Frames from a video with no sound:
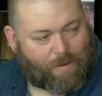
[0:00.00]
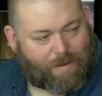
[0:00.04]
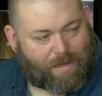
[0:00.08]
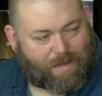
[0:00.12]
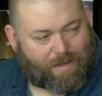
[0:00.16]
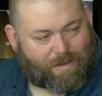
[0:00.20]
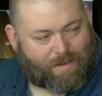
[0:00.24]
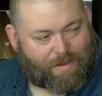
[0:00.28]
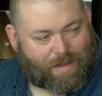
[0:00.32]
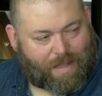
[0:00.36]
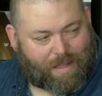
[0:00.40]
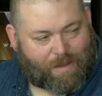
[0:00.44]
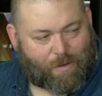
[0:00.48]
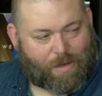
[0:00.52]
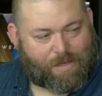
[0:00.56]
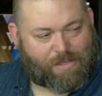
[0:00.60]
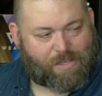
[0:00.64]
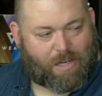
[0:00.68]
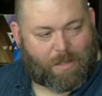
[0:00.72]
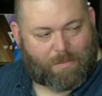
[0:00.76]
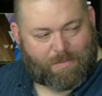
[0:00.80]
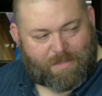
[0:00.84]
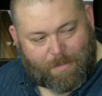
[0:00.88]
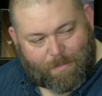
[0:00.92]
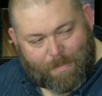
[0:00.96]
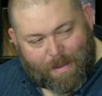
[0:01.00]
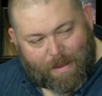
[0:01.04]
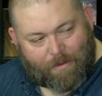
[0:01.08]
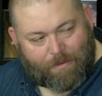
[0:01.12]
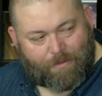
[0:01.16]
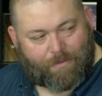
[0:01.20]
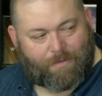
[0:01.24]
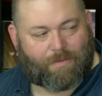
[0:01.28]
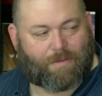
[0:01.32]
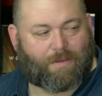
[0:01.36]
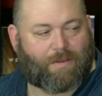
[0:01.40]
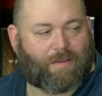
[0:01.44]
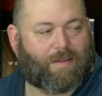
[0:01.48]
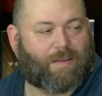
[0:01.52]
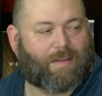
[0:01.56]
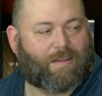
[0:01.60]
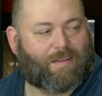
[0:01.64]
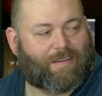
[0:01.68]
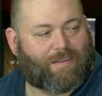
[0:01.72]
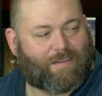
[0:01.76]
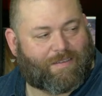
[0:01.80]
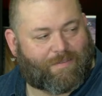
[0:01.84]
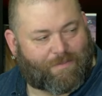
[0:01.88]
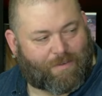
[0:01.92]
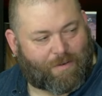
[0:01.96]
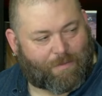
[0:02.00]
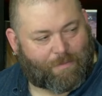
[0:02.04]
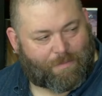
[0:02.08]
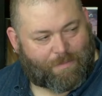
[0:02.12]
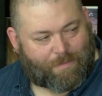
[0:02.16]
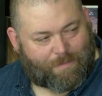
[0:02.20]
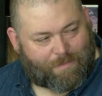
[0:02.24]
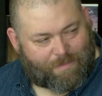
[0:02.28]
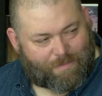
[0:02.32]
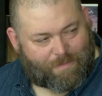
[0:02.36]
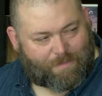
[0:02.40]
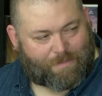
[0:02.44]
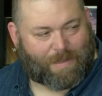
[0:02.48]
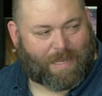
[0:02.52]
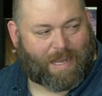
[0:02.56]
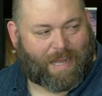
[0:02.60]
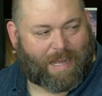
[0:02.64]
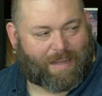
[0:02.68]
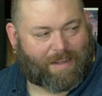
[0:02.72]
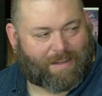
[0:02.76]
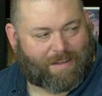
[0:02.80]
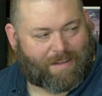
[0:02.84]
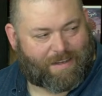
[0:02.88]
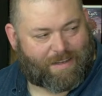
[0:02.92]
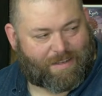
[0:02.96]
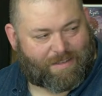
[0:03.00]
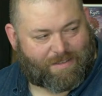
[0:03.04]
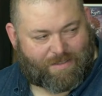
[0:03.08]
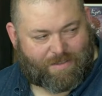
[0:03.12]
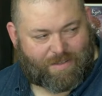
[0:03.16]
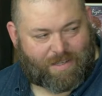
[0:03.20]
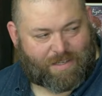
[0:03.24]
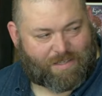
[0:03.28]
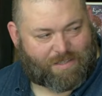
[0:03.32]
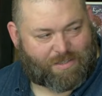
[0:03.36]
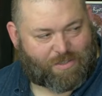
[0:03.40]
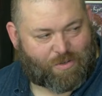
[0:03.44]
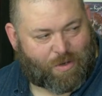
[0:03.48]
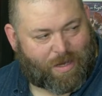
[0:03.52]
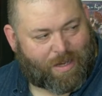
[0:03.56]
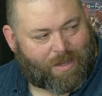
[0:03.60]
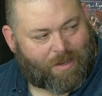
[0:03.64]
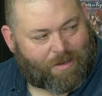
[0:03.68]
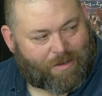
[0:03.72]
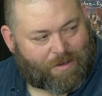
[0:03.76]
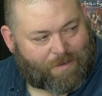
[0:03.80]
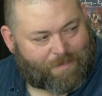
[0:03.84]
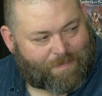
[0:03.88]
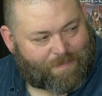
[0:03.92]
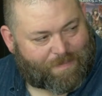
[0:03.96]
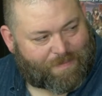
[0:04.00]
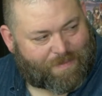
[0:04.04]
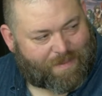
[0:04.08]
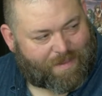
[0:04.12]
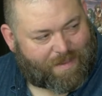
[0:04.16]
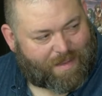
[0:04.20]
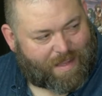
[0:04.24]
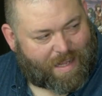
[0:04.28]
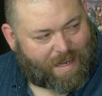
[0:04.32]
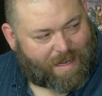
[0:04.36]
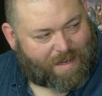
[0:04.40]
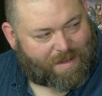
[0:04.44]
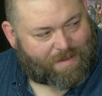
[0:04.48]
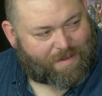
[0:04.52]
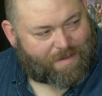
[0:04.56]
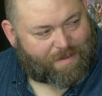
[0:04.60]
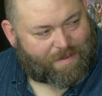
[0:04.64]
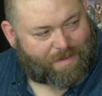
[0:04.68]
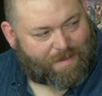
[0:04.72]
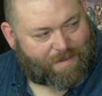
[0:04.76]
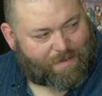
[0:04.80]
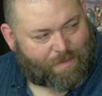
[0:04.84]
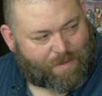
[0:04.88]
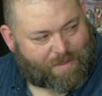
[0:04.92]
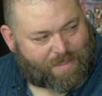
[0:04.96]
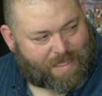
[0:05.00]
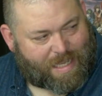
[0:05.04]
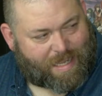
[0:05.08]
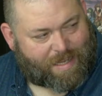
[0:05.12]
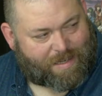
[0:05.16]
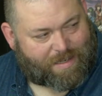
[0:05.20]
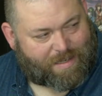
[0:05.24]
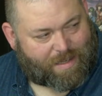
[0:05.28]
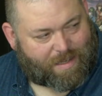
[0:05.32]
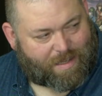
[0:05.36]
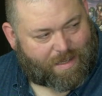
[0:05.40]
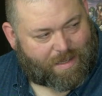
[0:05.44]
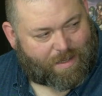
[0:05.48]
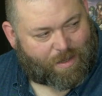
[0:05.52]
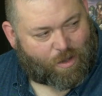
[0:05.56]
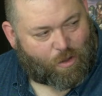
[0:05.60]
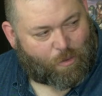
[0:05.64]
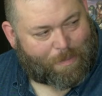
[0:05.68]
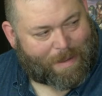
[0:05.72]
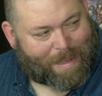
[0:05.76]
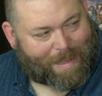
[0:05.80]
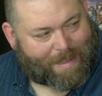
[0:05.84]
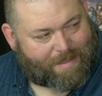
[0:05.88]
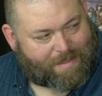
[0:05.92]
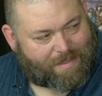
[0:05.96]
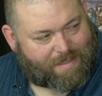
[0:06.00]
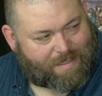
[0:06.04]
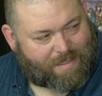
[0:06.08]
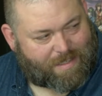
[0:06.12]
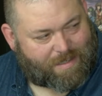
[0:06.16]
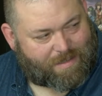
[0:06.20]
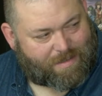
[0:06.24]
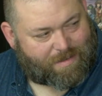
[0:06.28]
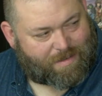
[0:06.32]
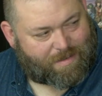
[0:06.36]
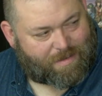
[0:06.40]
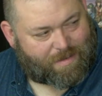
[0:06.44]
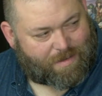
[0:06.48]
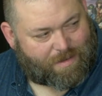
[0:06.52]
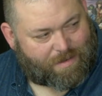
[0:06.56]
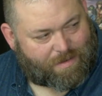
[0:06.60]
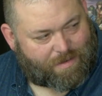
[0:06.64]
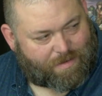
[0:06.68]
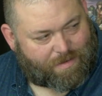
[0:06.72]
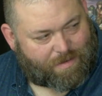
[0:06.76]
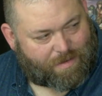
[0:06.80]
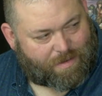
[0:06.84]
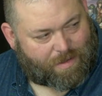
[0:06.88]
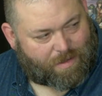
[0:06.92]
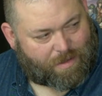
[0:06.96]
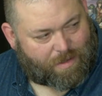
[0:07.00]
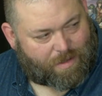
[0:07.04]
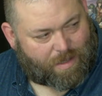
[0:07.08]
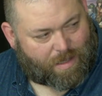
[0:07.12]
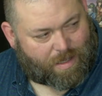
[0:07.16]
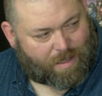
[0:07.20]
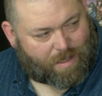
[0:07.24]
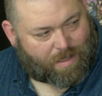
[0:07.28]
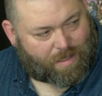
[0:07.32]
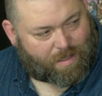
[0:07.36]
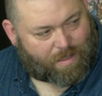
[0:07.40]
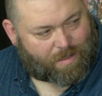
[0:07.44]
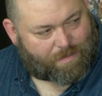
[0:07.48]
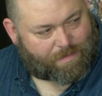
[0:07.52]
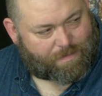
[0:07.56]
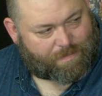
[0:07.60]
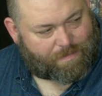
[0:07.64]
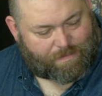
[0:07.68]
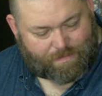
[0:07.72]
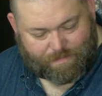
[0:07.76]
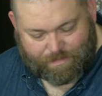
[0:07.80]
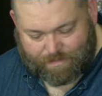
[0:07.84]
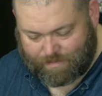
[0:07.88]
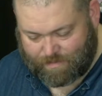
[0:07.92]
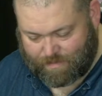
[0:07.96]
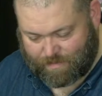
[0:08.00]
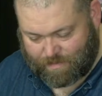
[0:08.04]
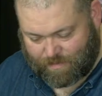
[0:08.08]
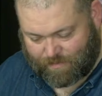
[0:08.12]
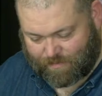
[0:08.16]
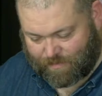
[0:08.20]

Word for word: and the, that creature comes up out from behind his, his trailer. right. Was at uh, Lo Pan's uh, yep.